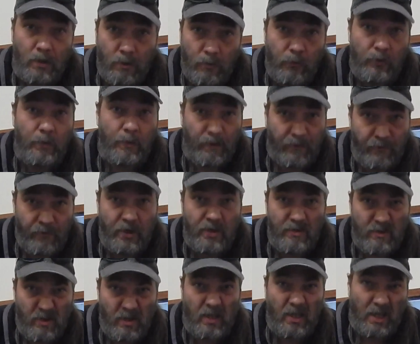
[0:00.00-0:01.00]
with my
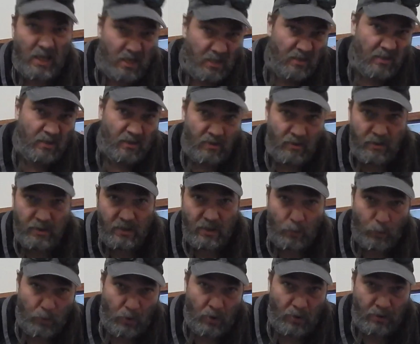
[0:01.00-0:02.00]
friends on occasion, you know, like at a
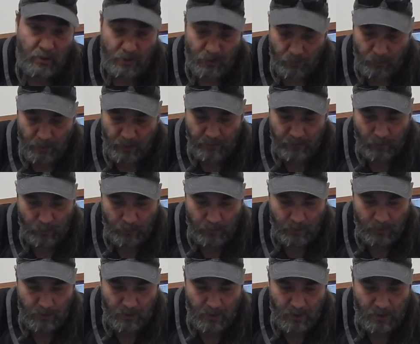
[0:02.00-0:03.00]
party or whatever.
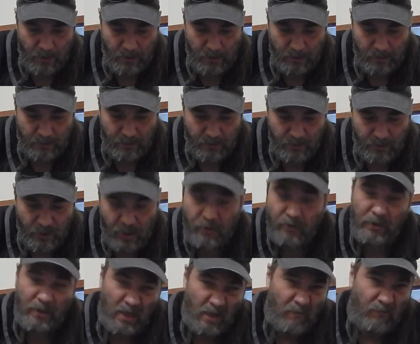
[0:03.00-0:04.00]
But
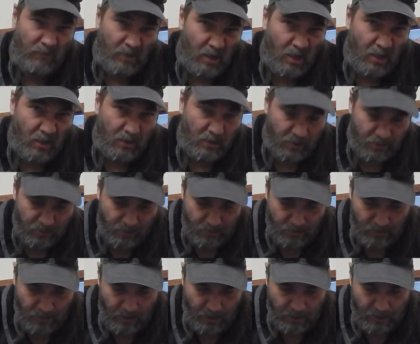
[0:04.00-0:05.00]
generally, I'm not
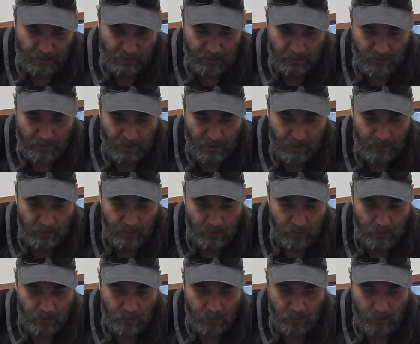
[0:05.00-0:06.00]
that kind of guy.
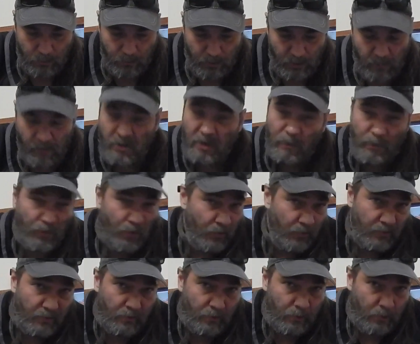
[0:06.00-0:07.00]
But I'm not
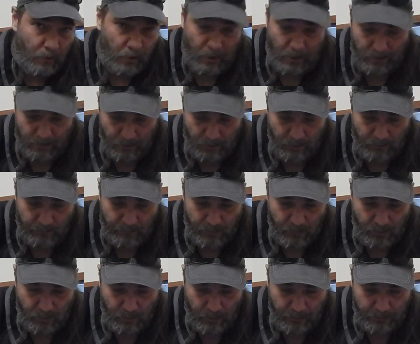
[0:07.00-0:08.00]
opposed to it. I could give a
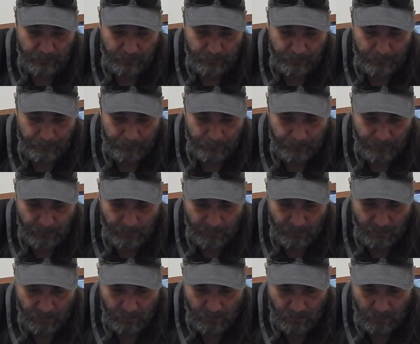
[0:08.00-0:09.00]
shit less.
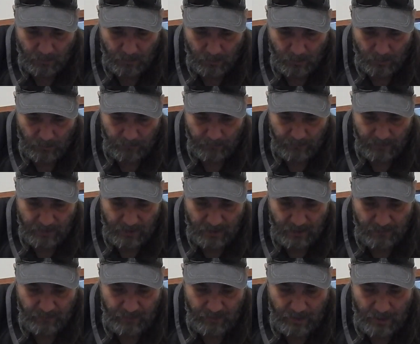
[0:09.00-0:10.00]

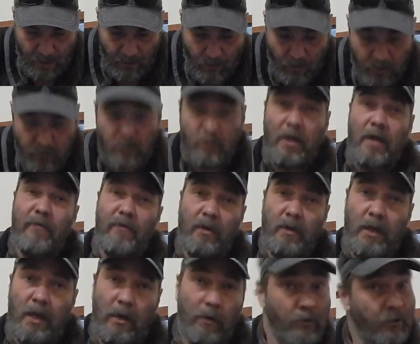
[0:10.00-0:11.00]
Vitaly V, how are you? Laugh out
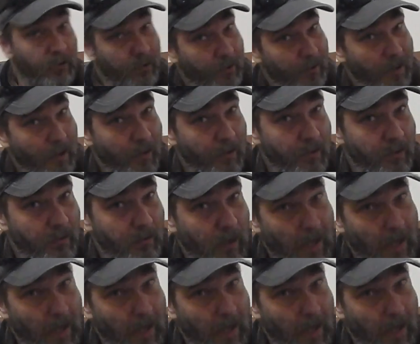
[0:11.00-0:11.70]
loud. Good. How are you?